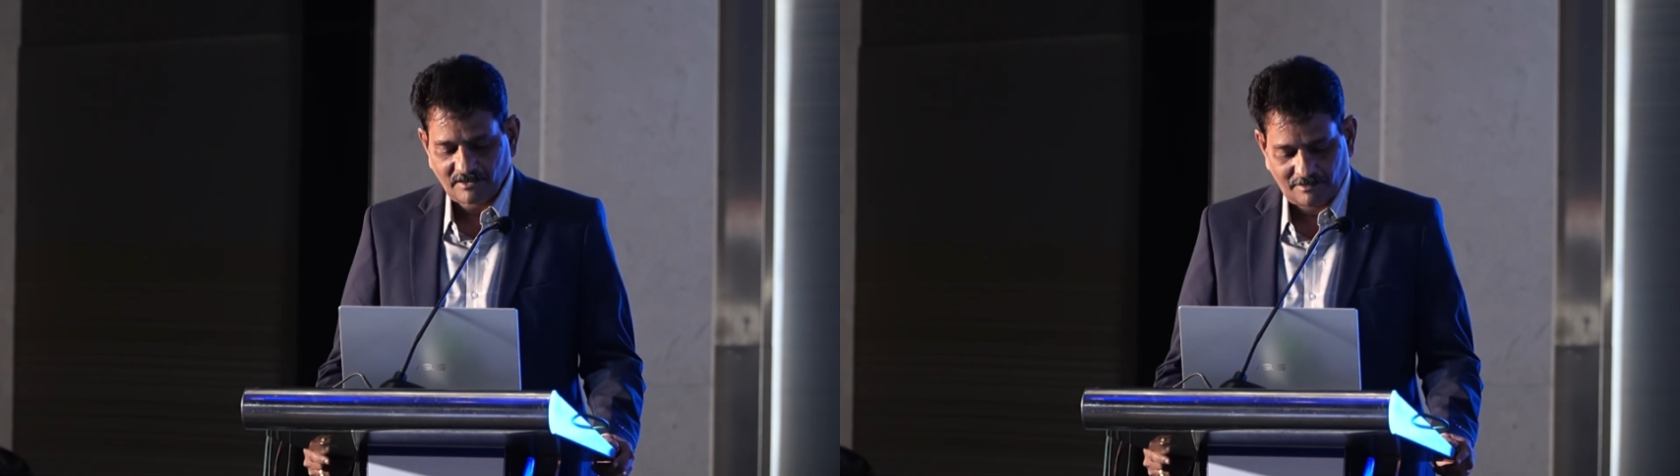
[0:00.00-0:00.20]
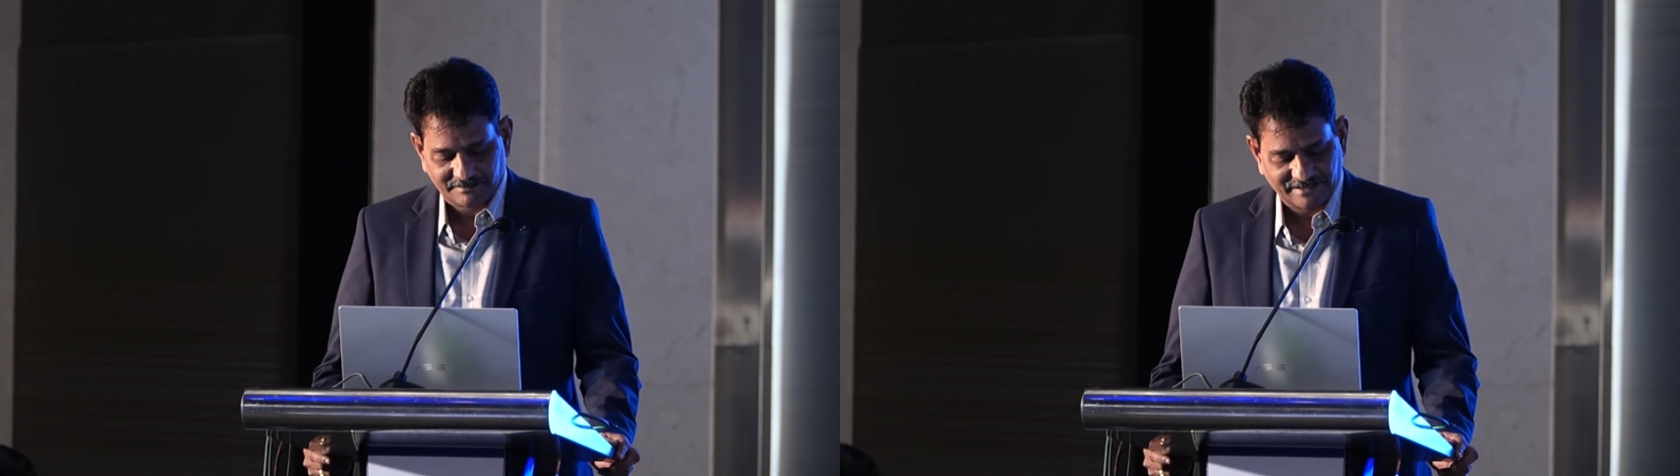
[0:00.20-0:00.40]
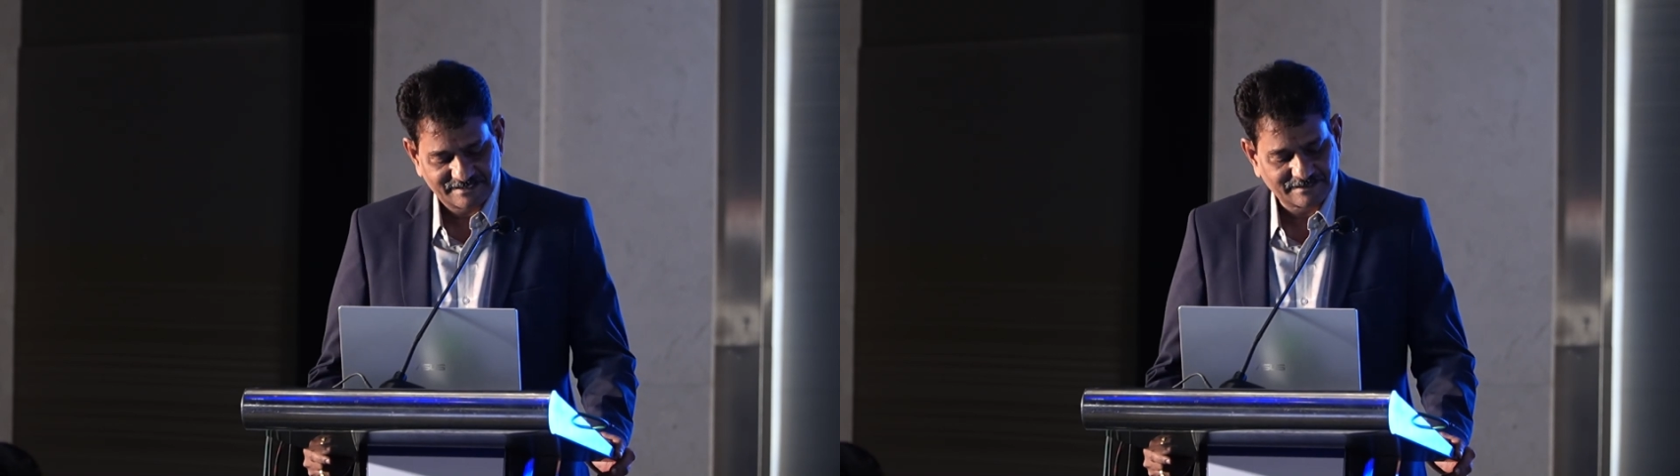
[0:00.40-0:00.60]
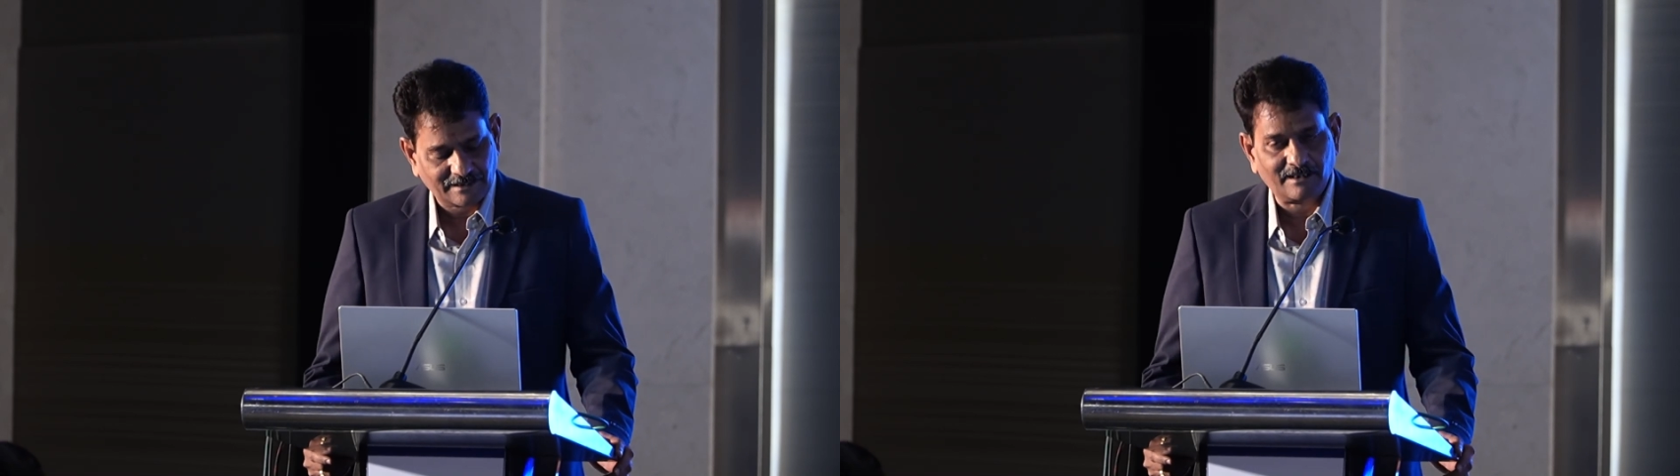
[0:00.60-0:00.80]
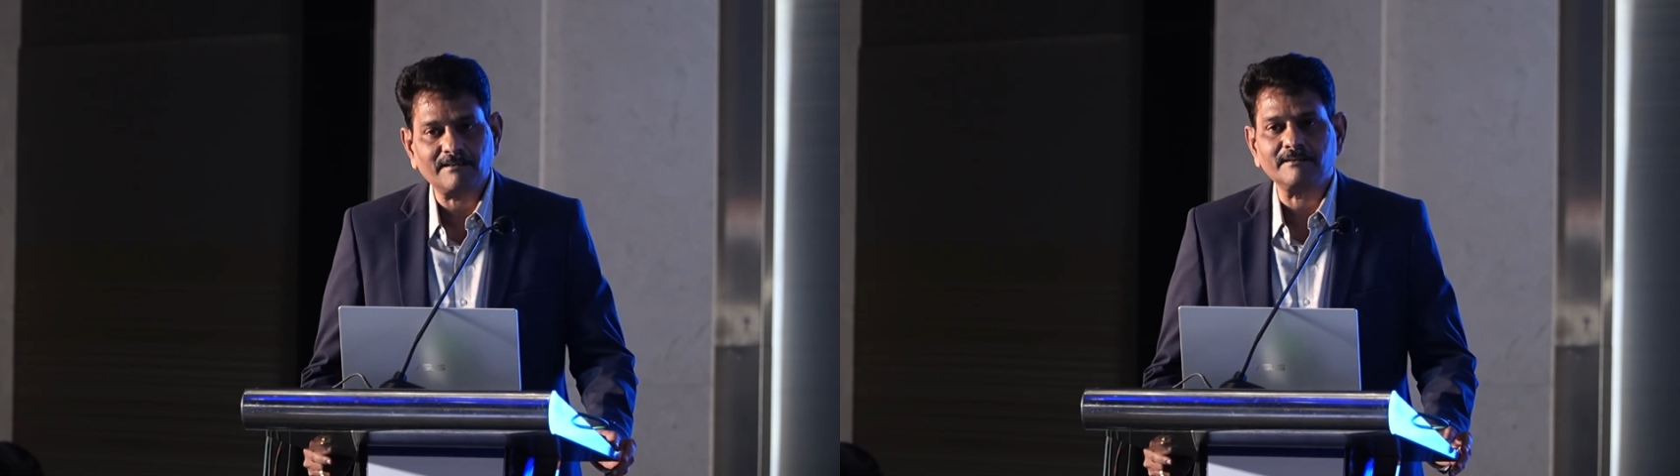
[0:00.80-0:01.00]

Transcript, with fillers: On this uh,